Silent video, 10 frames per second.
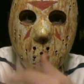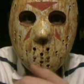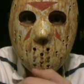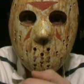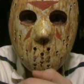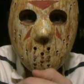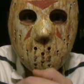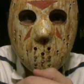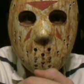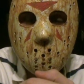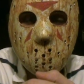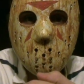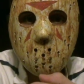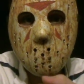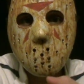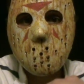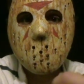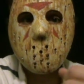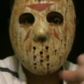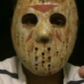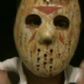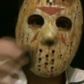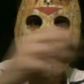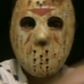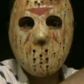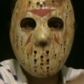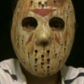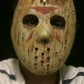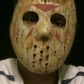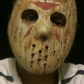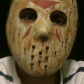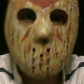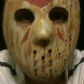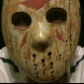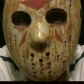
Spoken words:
now I'm inspiring you to go out in there and make your own